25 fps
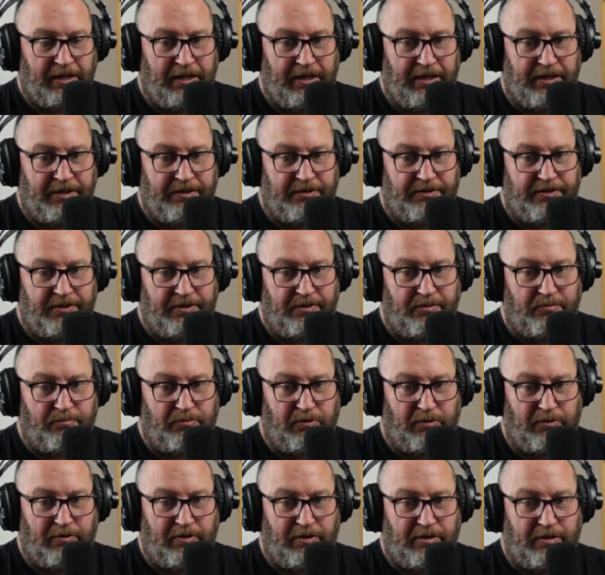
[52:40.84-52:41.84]

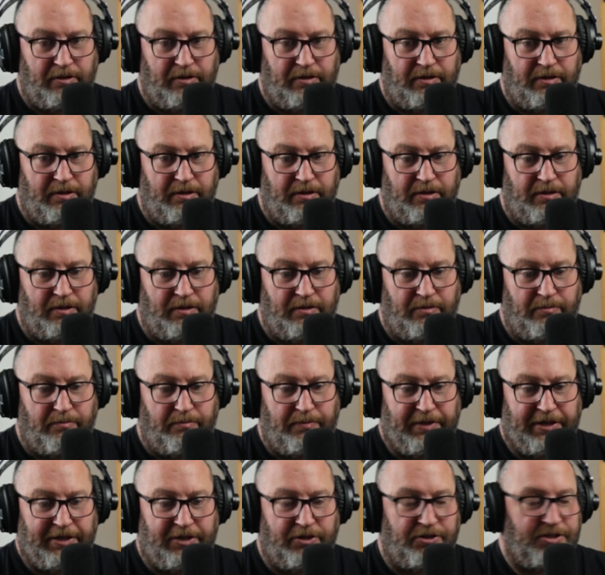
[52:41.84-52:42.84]
But
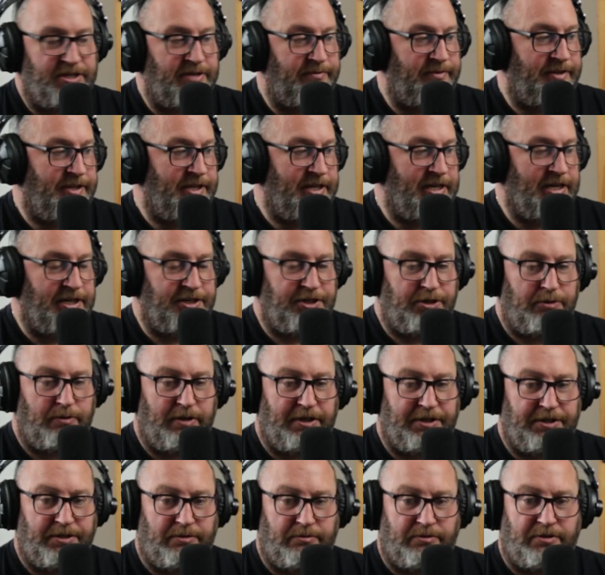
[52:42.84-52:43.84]
because everything I
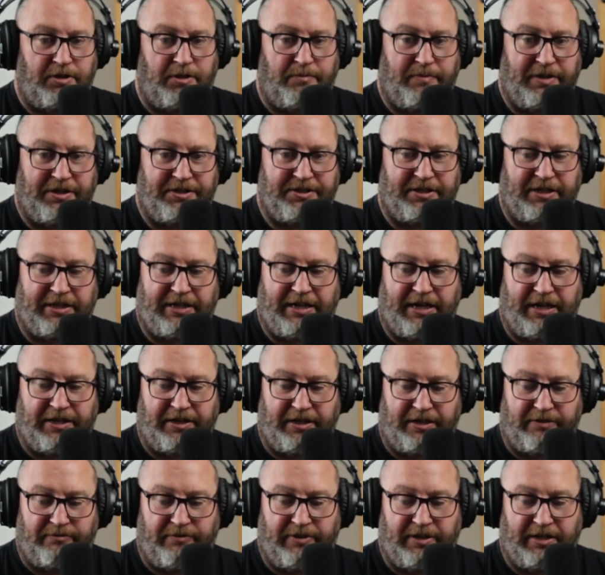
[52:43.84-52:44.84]
do to the best I
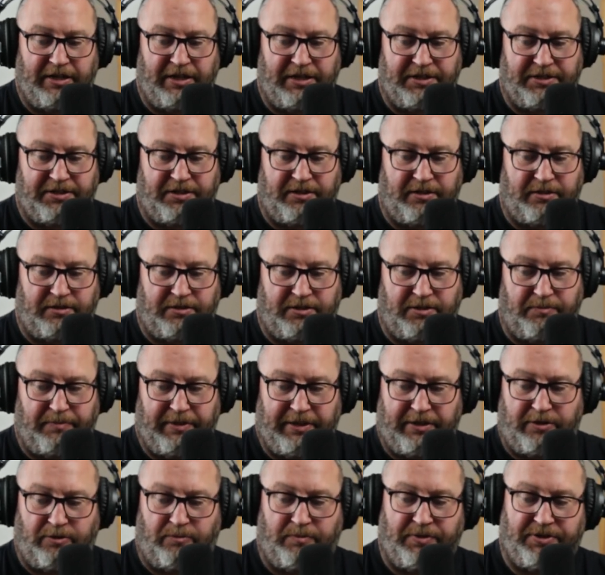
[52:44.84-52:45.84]
can, I realised to
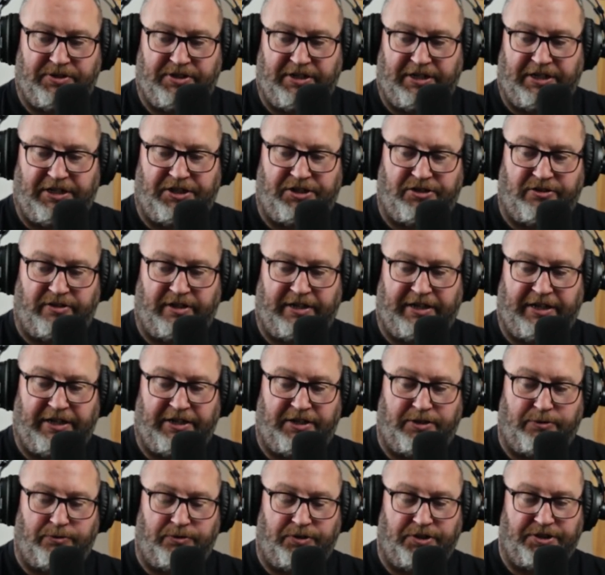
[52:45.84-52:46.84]
become a teacher I
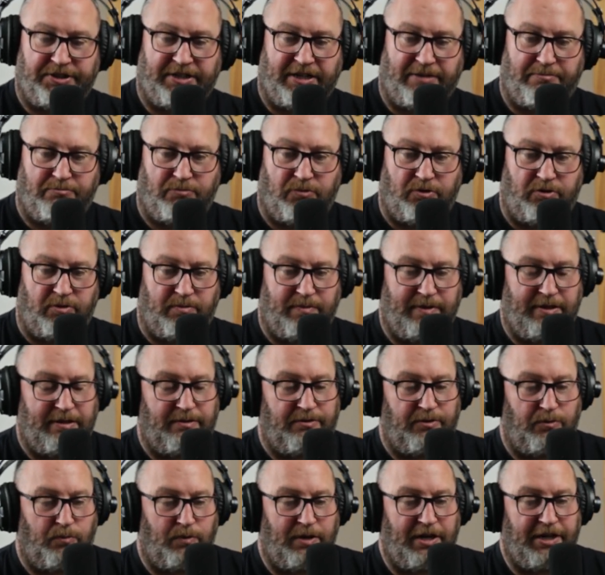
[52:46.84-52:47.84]
need to understand more
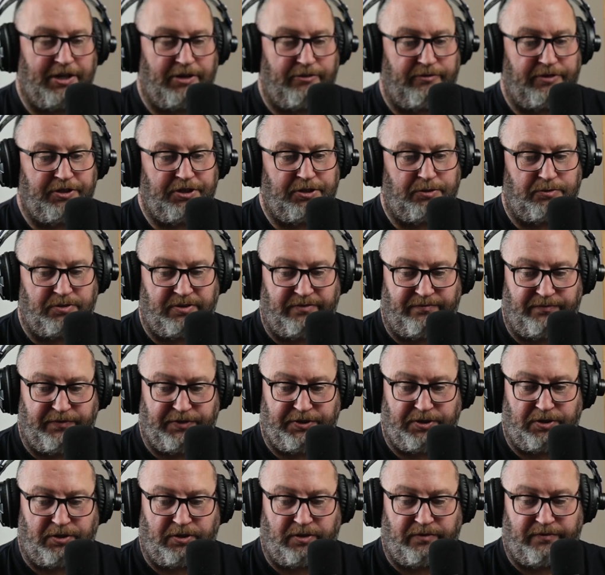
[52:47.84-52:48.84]
about the wider issues in
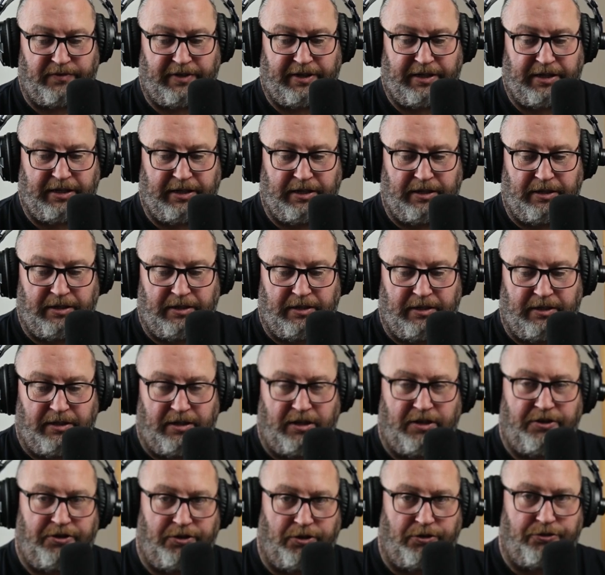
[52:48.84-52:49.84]
photography,
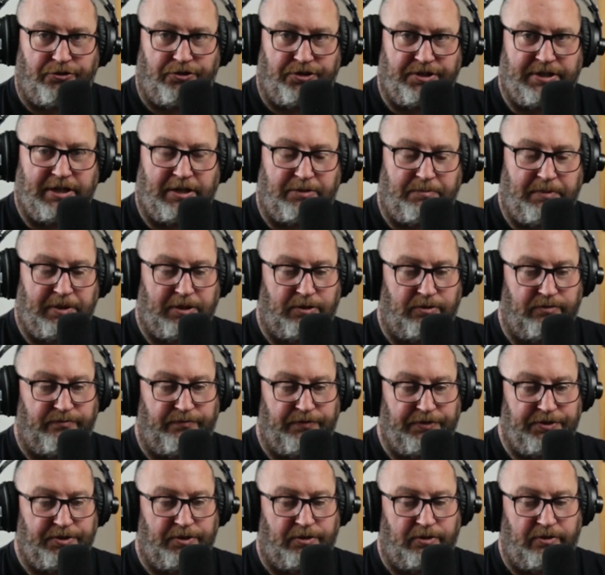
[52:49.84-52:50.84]
not just have to be a good
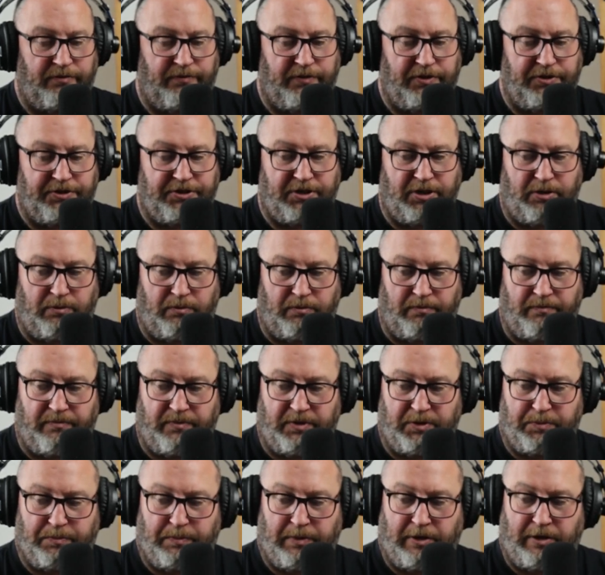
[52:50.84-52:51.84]
photographer. So
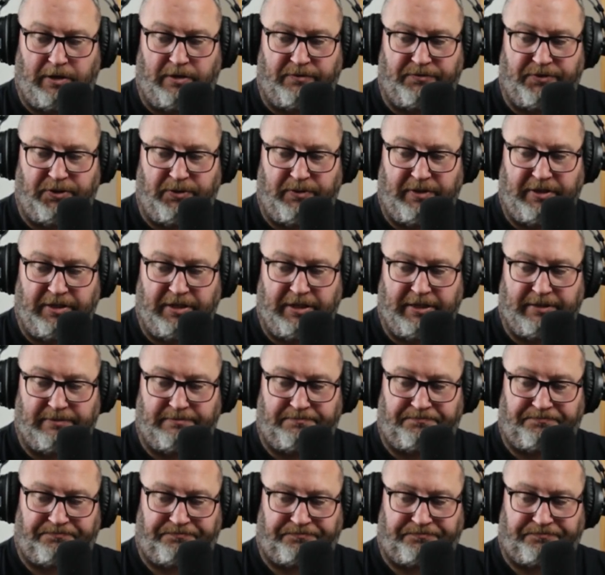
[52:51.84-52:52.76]
as part of doing that,